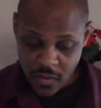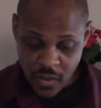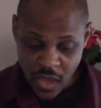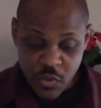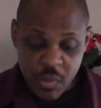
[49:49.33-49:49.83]

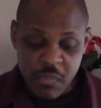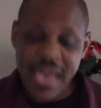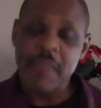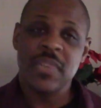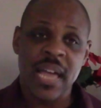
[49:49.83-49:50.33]
Have you been
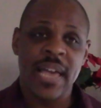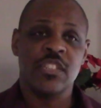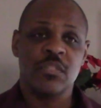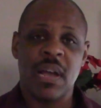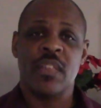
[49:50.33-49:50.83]

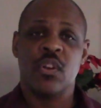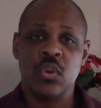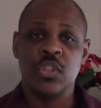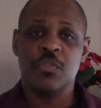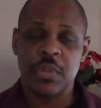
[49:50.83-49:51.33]
baptized by the
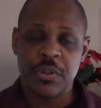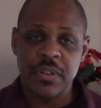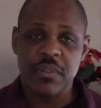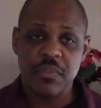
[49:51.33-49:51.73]
Holy Spirit?